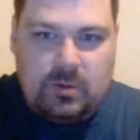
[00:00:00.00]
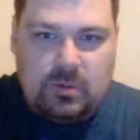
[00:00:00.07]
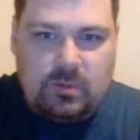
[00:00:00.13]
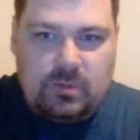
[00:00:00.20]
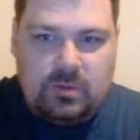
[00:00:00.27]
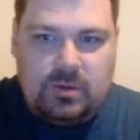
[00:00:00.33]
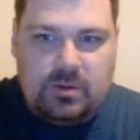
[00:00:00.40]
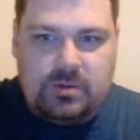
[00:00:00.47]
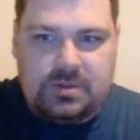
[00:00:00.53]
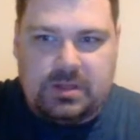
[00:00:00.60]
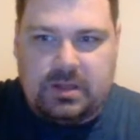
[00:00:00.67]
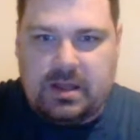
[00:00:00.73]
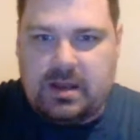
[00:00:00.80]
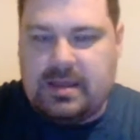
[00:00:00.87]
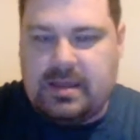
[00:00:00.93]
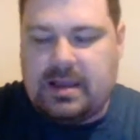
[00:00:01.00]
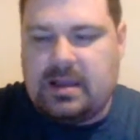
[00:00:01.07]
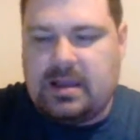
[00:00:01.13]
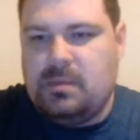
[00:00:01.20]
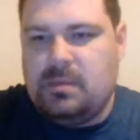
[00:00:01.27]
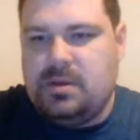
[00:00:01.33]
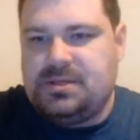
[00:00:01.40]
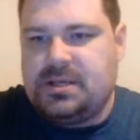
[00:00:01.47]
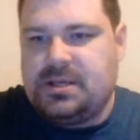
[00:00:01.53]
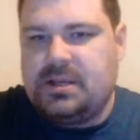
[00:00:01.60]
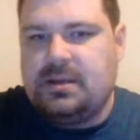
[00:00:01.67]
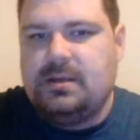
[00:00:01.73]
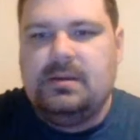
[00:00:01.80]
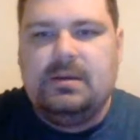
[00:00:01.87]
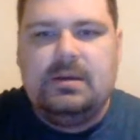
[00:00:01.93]
use a lot of that kind of music.
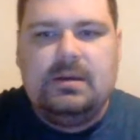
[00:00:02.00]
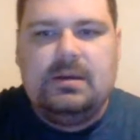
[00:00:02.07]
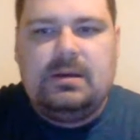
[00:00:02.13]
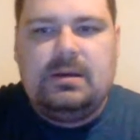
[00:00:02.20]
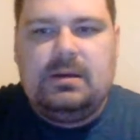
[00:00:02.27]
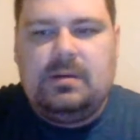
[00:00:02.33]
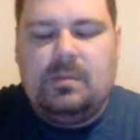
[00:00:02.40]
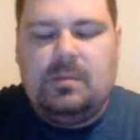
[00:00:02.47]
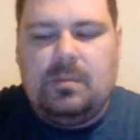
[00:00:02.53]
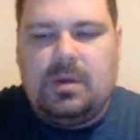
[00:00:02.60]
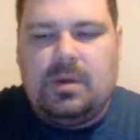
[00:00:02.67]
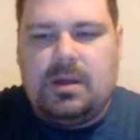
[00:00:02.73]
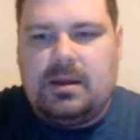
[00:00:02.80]
But